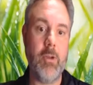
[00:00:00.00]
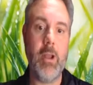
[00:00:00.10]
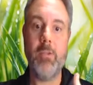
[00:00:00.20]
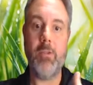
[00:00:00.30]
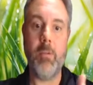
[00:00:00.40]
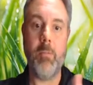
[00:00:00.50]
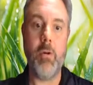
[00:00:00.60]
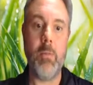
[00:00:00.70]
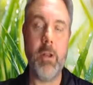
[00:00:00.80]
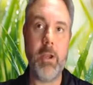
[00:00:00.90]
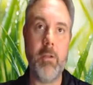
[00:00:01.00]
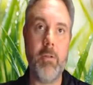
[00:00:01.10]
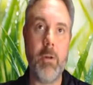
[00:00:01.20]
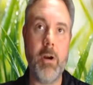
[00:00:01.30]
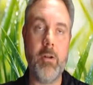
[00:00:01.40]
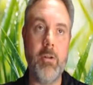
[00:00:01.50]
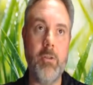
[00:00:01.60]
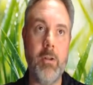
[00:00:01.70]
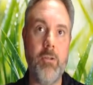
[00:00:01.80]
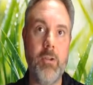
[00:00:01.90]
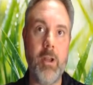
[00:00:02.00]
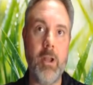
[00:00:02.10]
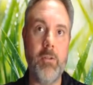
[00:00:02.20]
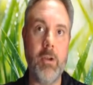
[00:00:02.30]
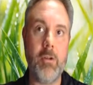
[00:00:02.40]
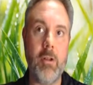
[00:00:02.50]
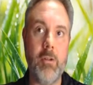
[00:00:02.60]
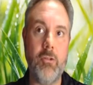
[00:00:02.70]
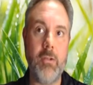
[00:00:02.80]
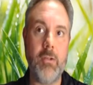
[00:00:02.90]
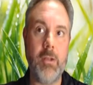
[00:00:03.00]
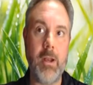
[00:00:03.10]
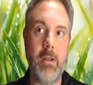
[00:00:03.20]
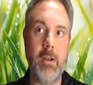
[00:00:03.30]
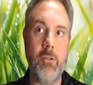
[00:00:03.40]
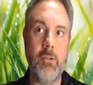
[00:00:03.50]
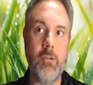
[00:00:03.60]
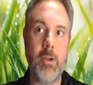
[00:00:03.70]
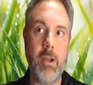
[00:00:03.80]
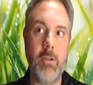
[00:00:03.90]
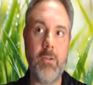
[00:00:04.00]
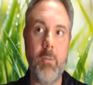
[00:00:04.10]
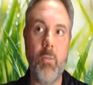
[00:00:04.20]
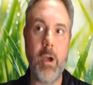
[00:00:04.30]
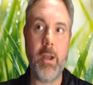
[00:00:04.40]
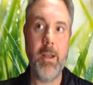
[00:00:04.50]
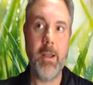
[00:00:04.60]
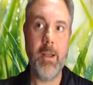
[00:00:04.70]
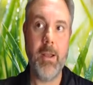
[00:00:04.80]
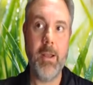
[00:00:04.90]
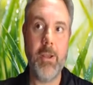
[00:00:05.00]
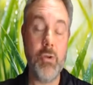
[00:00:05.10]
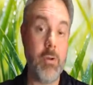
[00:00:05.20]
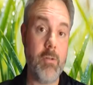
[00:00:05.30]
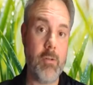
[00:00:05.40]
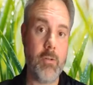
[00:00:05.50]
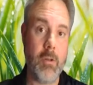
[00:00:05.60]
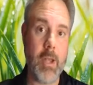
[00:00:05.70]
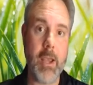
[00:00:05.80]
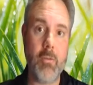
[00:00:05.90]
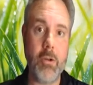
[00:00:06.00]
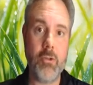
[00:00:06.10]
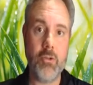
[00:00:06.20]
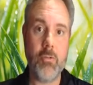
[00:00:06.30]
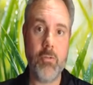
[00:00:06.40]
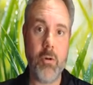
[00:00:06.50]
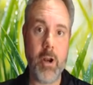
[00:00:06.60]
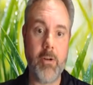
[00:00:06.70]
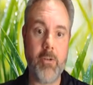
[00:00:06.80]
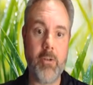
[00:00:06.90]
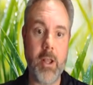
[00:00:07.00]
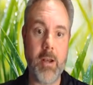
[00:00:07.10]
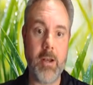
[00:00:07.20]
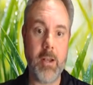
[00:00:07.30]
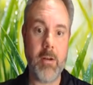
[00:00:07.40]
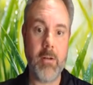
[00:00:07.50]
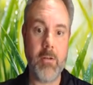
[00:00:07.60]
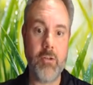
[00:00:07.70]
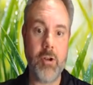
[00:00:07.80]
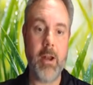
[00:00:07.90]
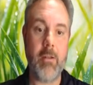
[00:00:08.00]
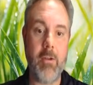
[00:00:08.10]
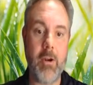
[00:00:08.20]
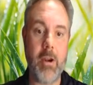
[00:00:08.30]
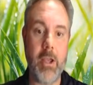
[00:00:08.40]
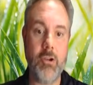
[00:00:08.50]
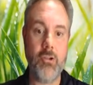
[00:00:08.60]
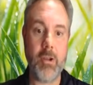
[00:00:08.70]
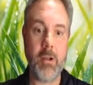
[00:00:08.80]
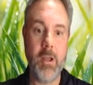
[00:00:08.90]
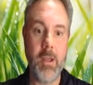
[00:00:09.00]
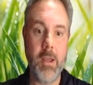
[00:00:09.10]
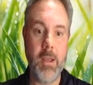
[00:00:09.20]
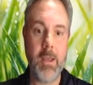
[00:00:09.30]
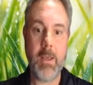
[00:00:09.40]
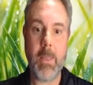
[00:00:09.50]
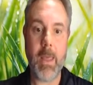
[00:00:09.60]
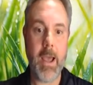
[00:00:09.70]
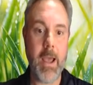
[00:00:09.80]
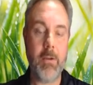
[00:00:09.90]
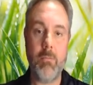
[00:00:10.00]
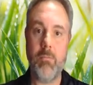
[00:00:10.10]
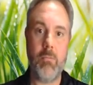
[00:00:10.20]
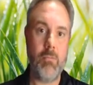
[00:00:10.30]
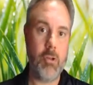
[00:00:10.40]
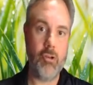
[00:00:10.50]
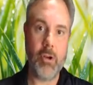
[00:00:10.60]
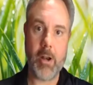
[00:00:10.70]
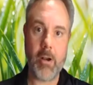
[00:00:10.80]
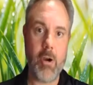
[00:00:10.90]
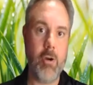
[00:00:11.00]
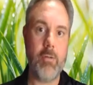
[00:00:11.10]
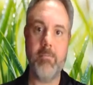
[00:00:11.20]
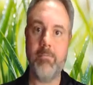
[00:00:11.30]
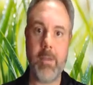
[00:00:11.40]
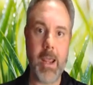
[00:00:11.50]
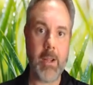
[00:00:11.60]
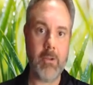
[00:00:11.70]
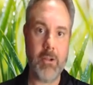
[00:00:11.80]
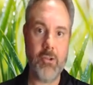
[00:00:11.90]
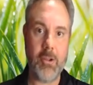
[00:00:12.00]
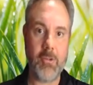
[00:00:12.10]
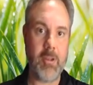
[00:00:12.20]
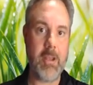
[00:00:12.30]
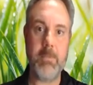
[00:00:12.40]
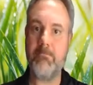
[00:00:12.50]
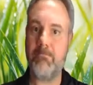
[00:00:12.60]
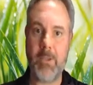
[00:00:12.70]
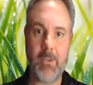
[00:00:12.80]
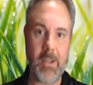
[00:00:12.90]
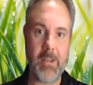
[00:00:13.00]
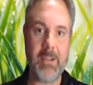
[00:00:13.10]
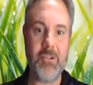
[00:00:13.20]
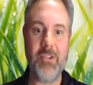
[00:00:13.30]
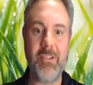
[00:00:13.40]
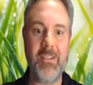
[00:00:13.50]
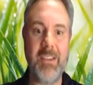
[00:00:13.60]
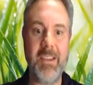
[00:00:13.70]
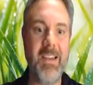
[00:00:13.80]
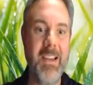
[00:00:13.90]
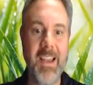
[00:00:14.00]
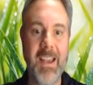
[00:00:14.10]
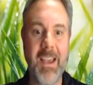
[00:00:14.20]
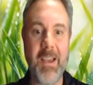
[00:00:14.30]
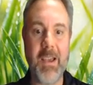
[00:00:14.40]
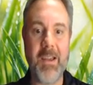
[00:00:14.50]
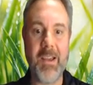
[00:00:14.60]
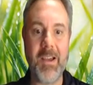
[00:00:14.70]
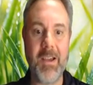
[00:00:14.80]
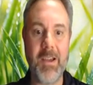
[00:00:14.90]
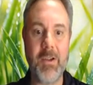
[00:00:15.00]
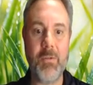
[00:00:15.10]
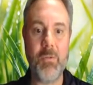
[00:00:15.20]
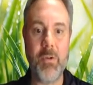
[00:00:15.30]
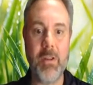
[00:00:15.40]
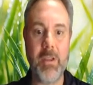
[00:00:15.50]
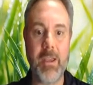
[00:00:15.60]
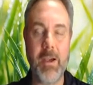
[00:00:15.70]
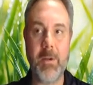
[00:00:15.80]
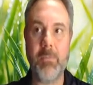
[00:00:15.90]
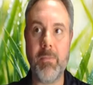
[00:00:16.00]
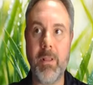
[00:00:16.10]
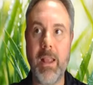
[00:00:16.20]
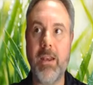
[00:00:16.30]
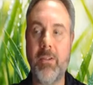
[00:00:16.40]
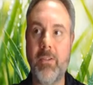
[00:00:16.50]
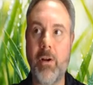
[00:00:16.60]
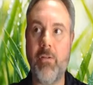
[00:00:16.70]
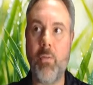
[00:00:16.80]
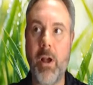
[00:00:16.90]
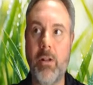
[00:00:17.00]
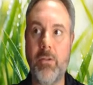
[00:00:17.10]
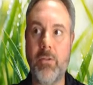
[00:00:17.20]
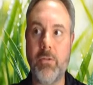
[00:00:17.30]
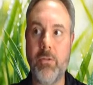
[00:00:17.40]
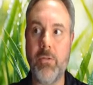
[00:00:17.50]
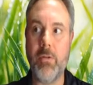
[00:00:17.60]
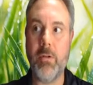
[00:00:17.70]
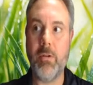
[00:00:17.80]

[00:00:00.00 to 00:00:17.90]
nice thing about molecular markers and DNA technologies is that it does create a somewhat universal language for understanding genetic variation, in that the genetic code ATGC is ATGC, and it can really lend itself well to